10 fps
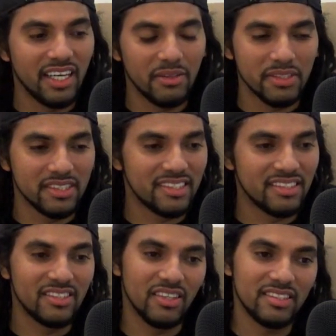I was
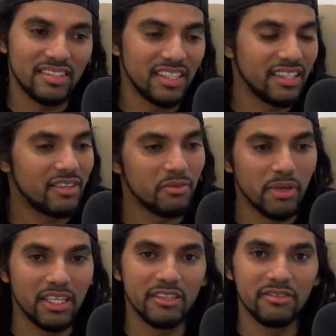sunk in. I know
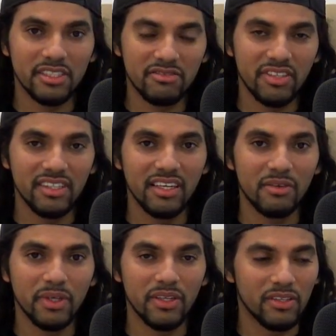many of us feel that
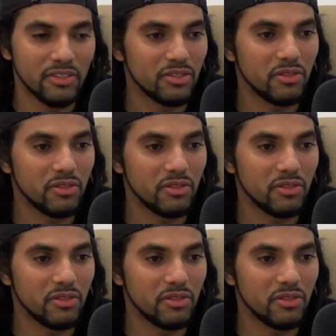way also.